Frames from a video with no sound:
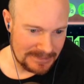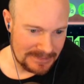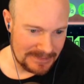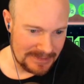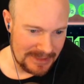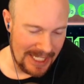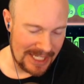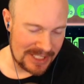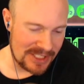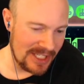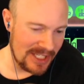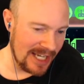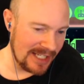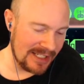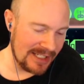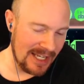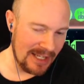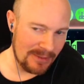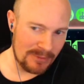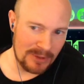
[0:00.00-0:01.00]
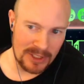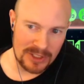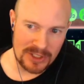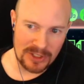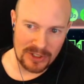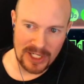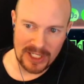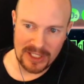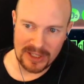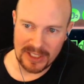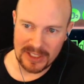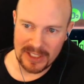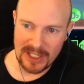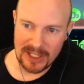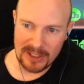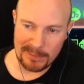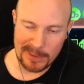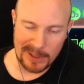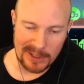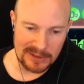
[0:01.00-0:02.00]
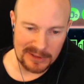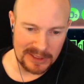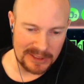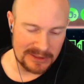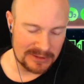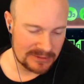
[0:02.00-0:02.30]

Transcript: Actually, I can't really turn anything down, apparently.